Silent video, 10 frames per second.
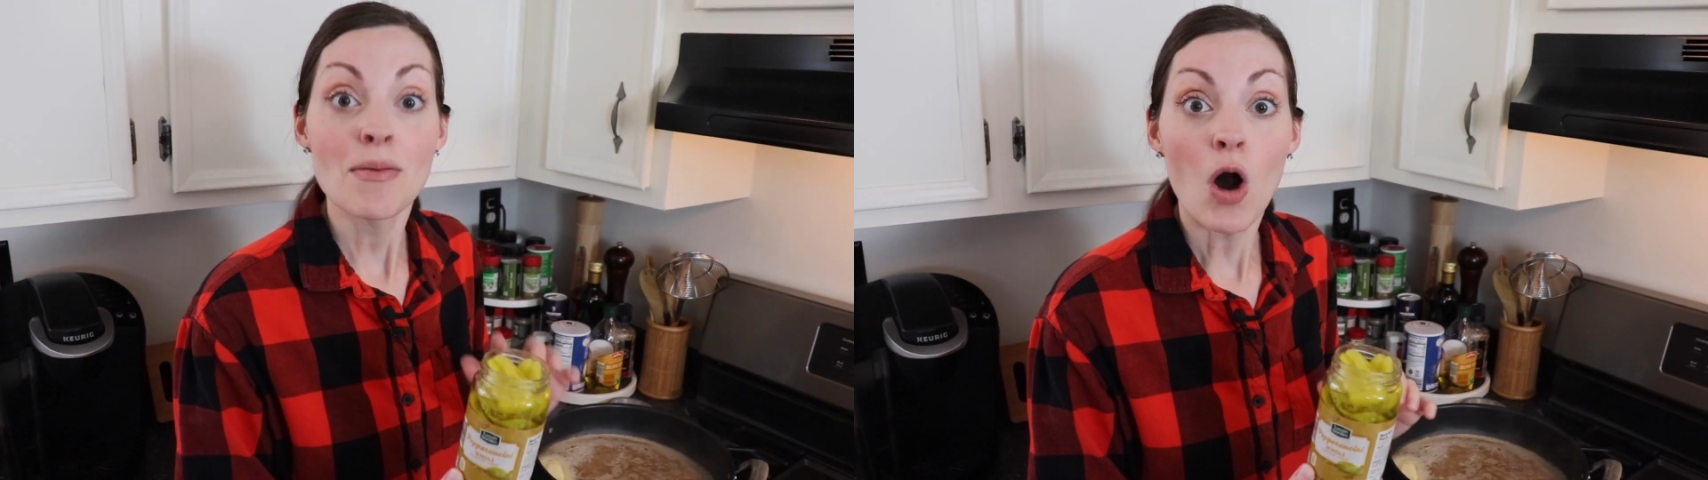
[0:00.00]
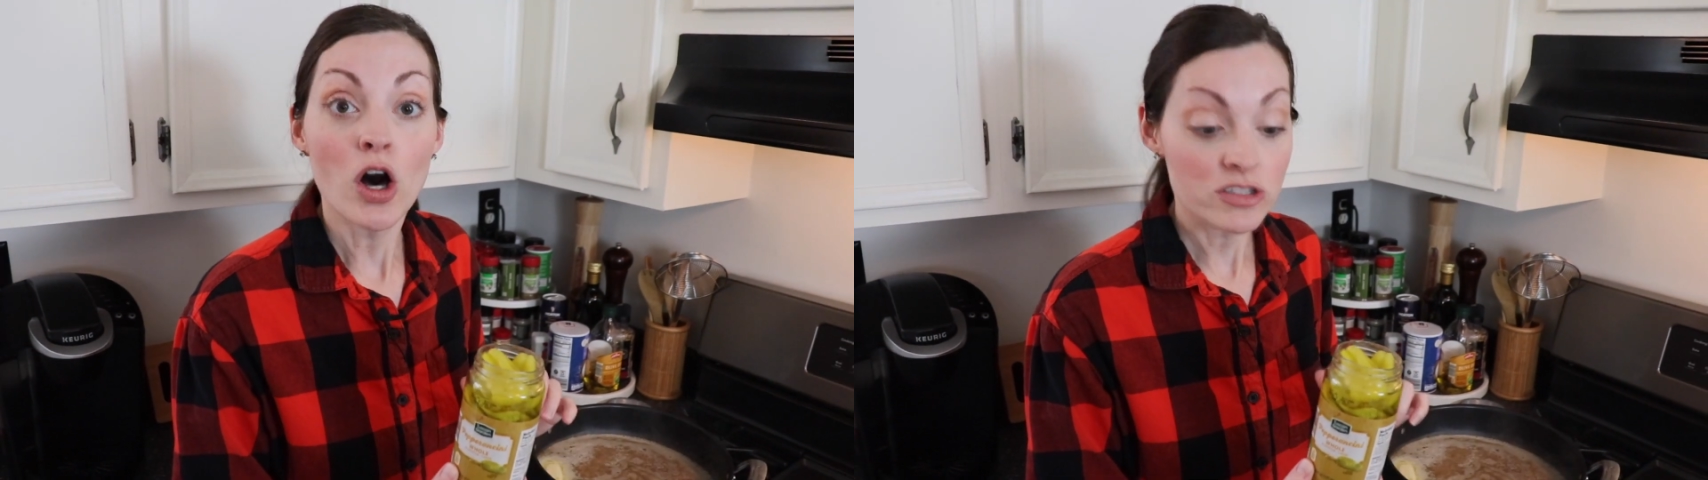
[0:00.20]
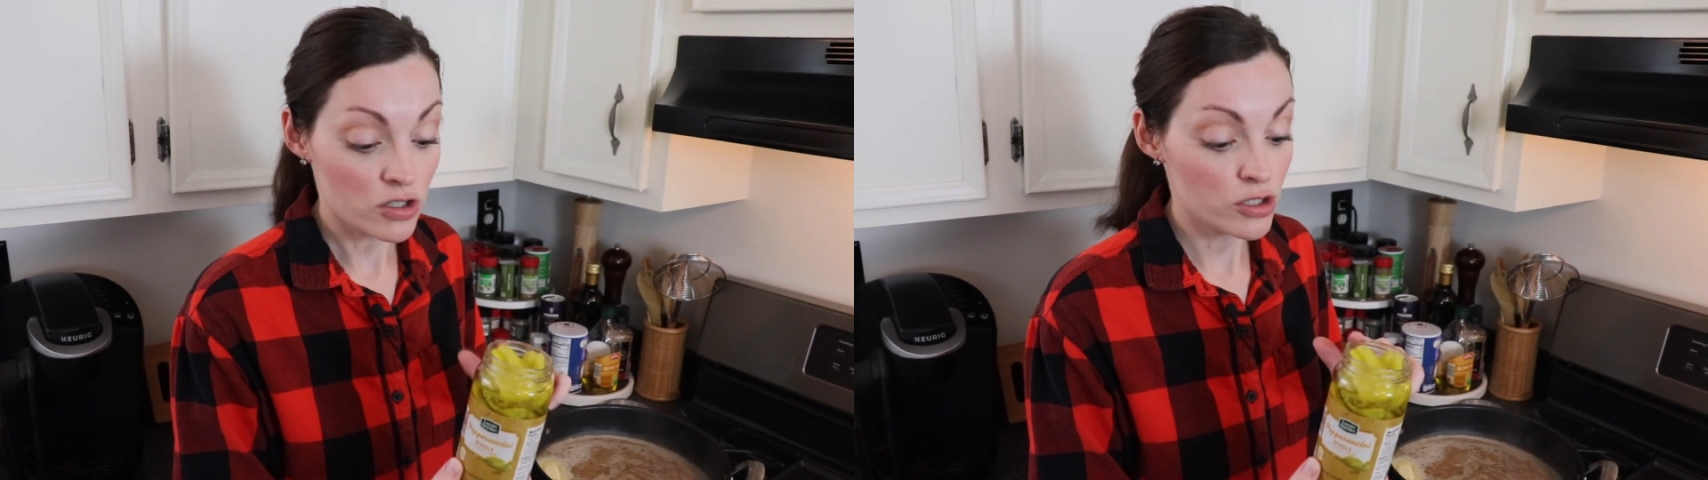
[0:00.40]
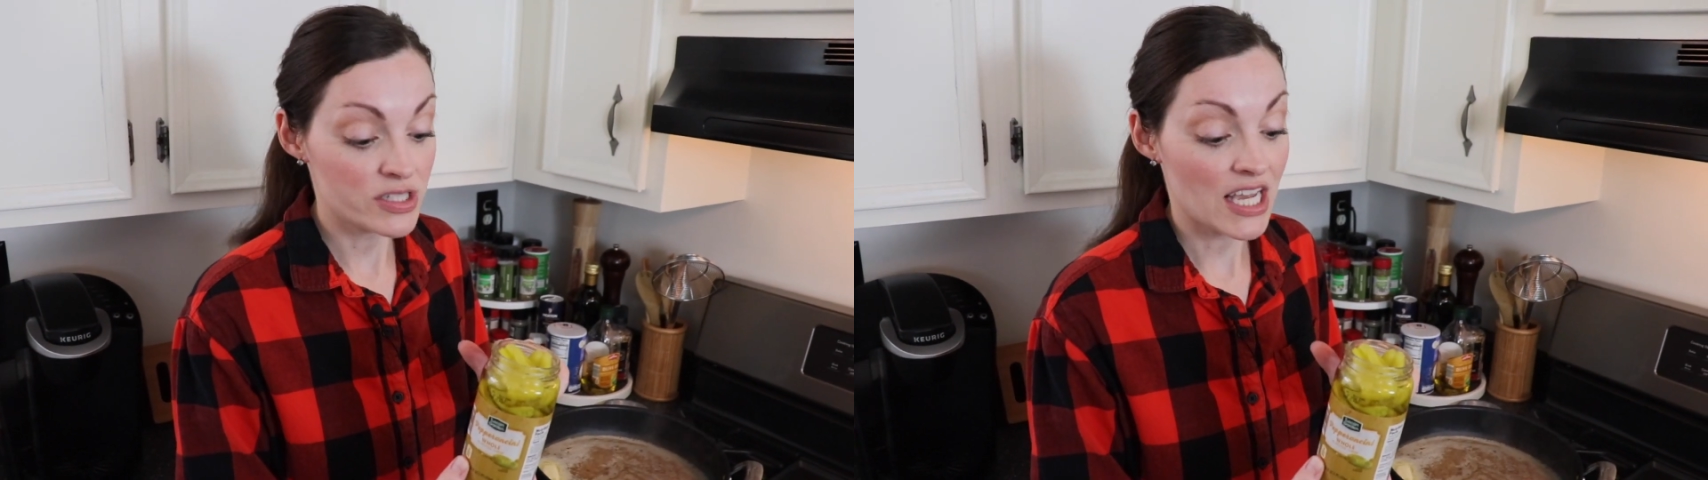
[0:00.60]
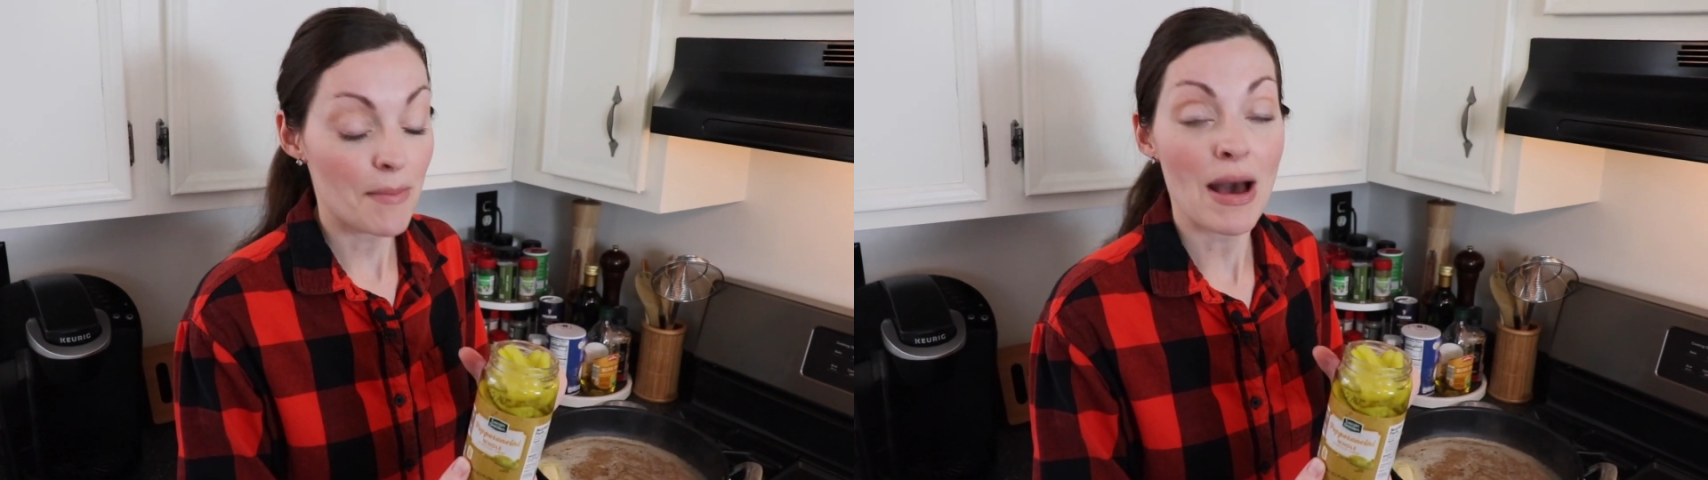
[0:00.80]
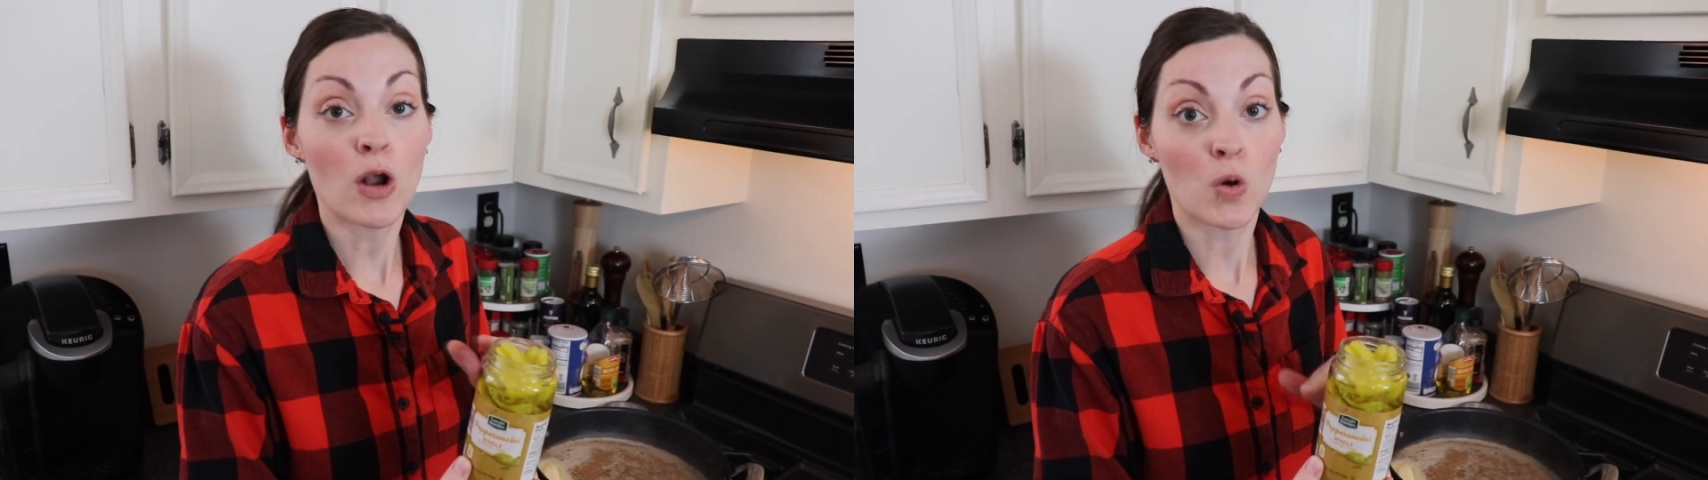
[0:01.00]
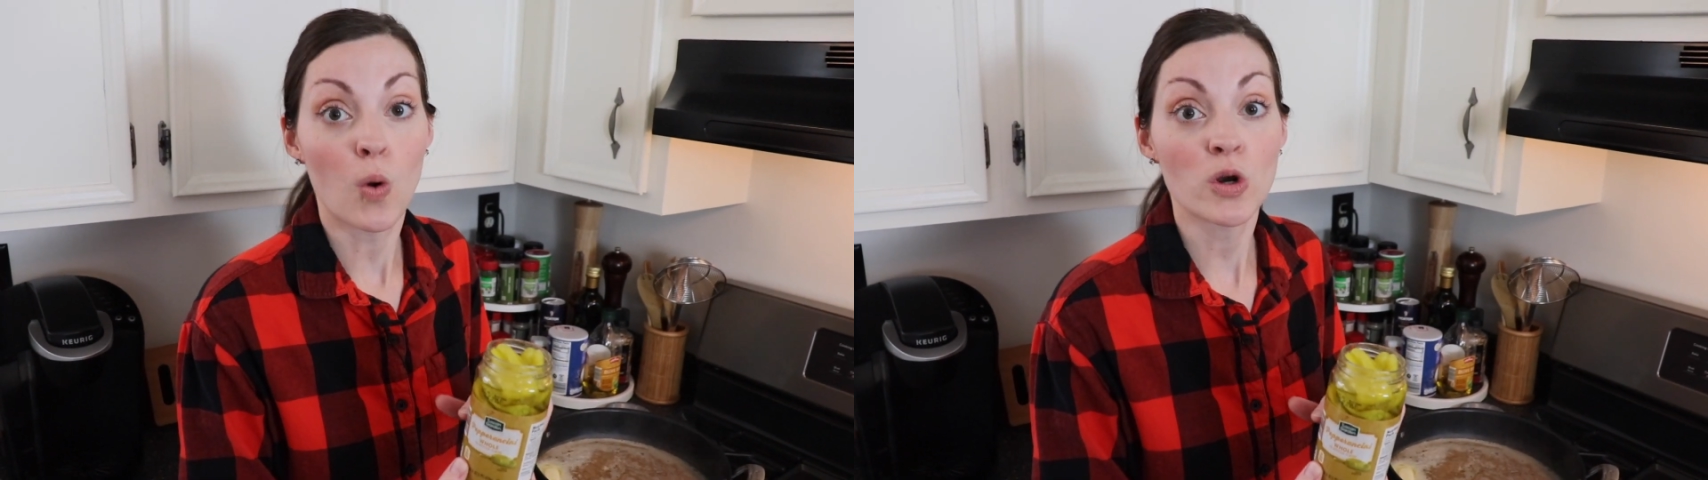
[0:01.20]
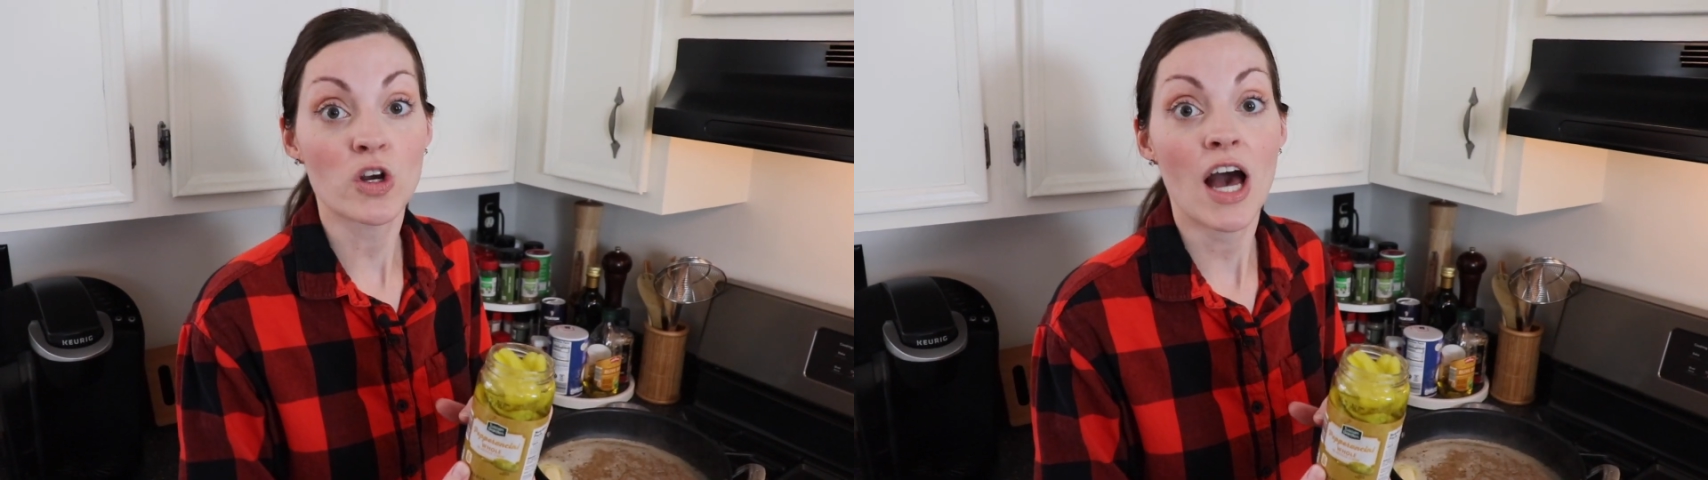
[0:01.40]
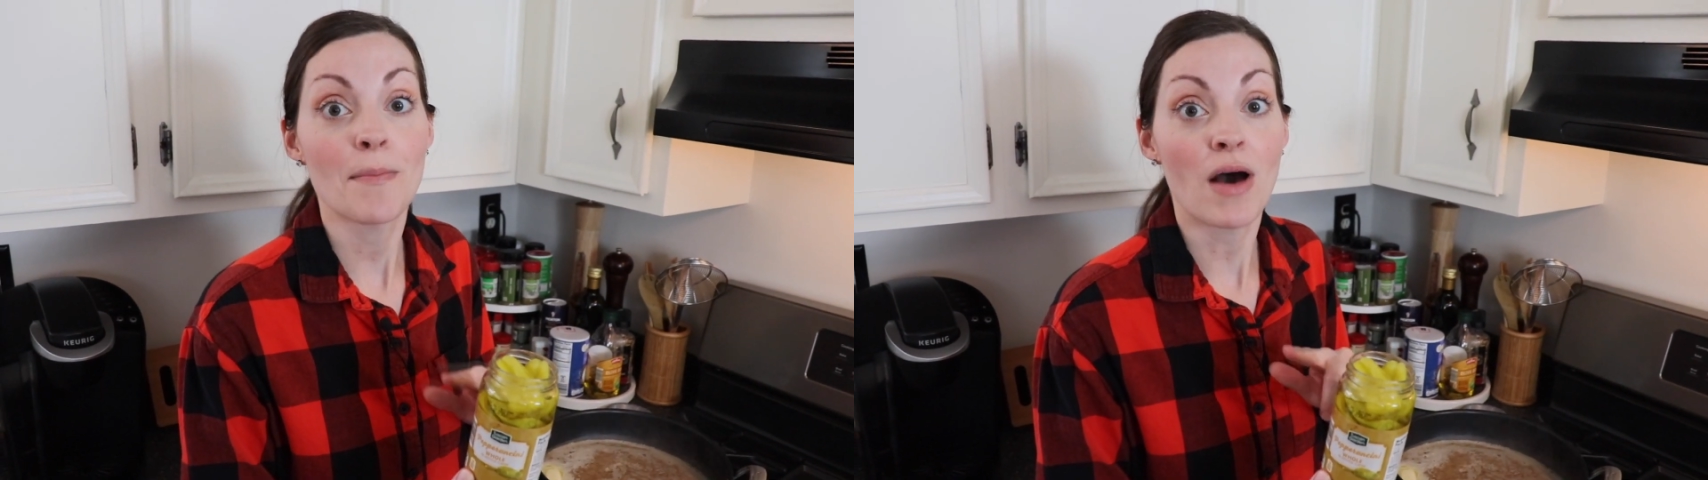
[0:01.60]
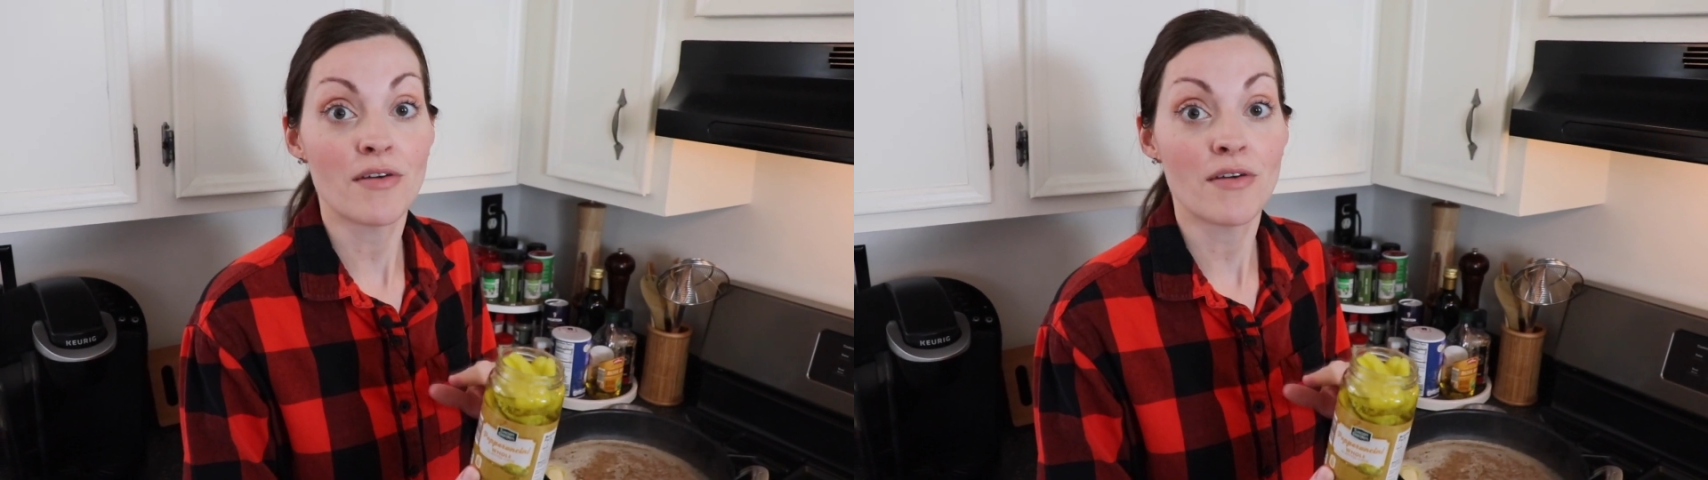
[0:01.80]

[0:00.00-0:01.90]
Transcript: I'm also using about a quarter cup